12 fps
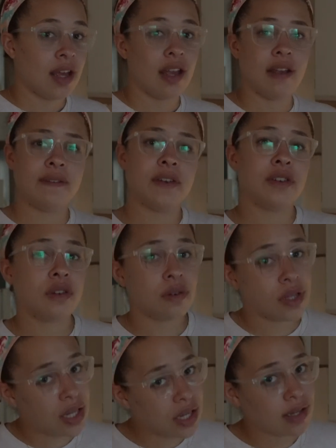if you're
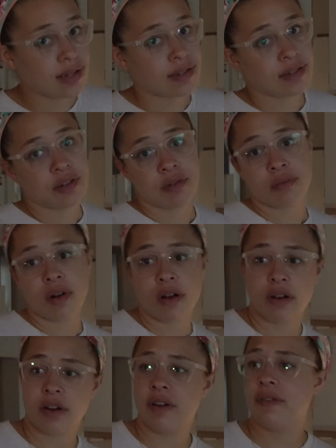doing this, you're
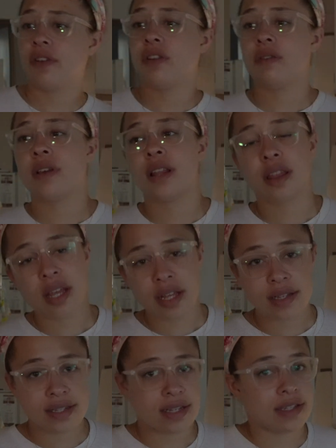wrong, or if you're doing
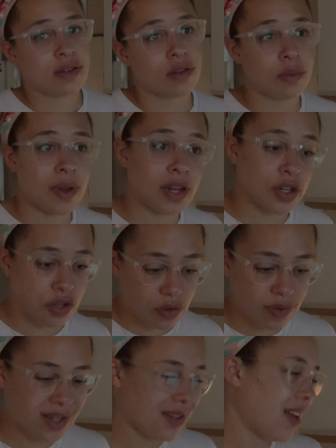this, that's the only way to do
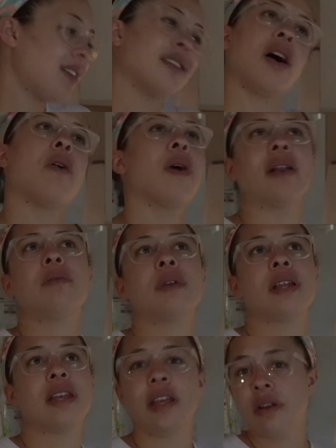it. Like, no, I don't want
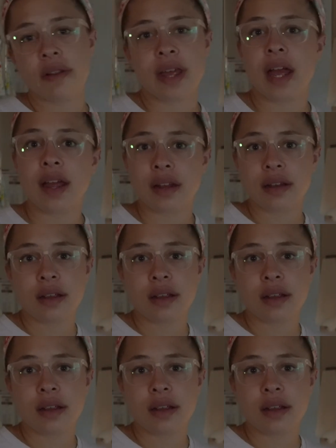to hear that.